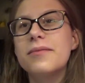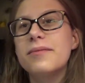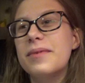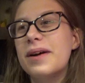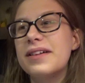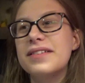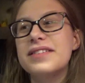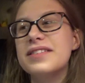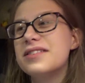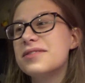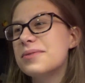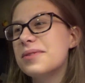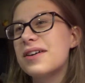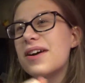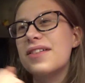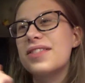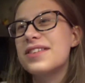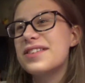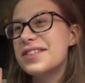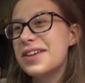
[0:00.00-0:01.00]
at least we
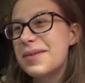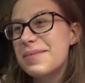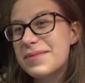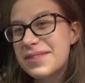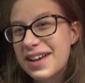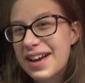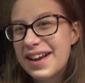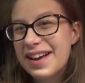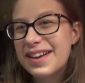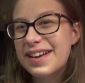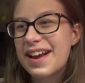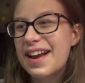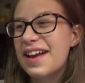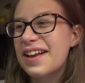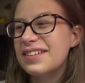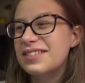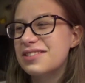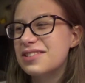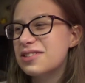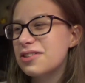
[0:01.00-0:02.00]
got the same day.
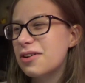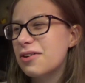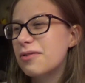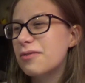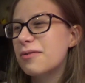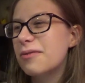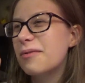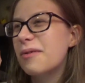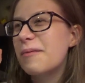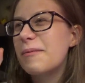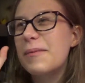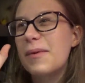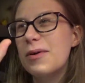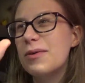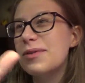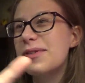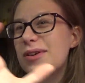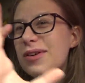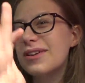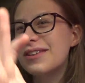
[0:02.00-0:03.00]
And so
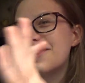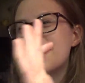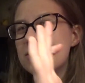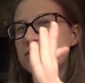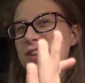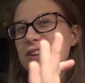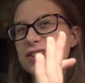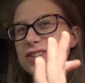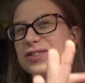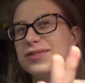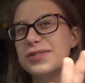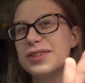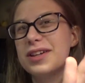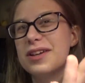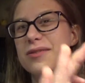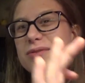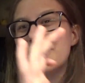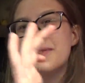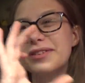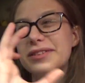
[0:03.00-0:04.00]
both our introduction
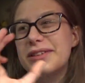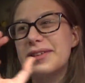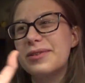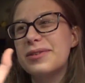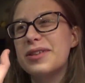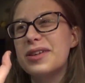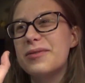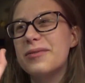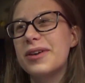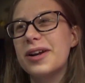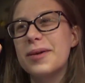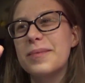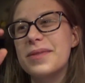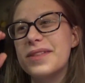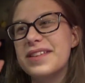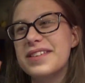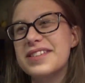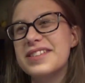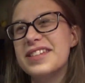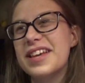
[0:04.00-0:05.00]
videos literally went
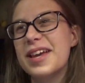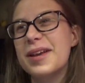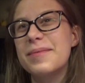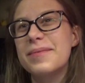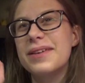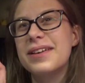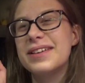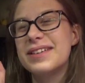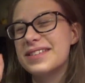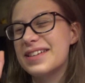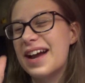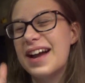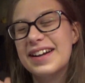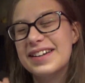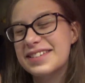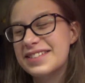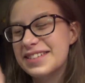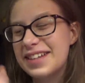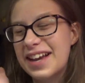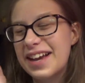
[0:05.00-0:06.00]
up the same
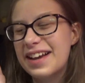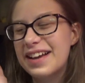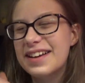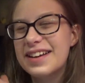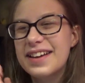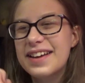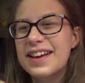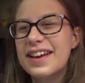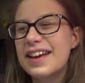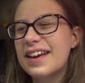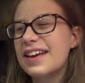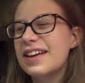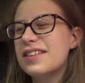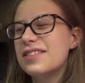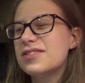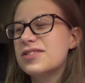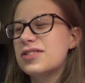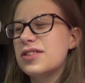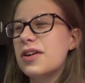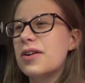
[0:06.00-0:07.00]
exact day.
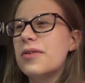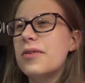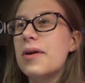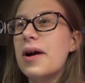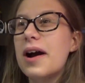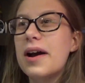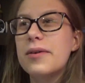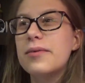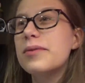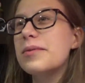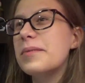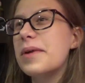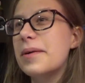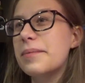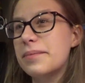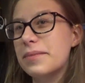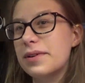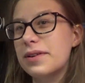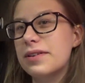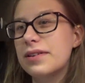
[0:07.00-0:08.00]
So I
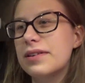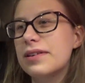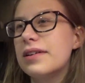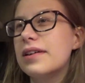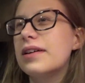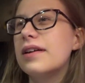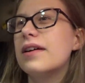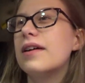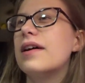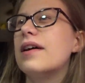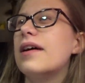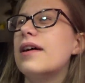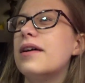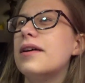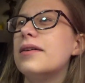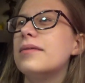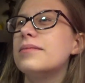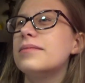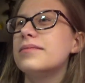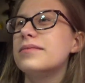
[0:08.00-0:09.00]
remember
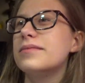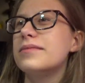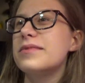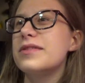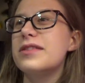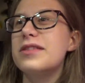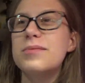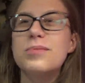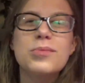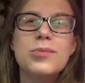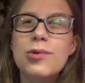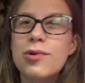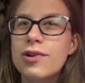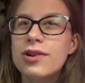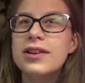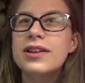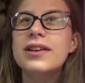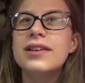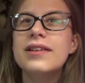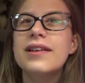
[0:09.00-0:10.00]
the
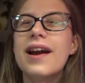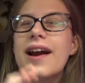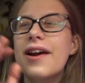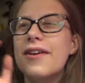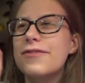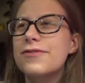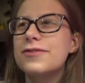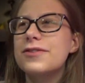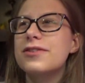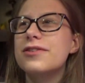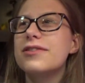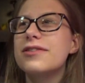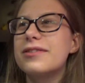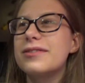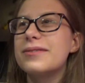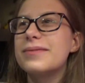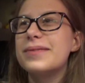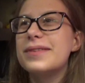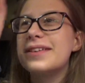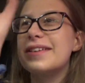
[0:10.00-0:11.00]
morning
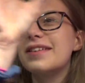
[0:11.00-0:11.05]
after the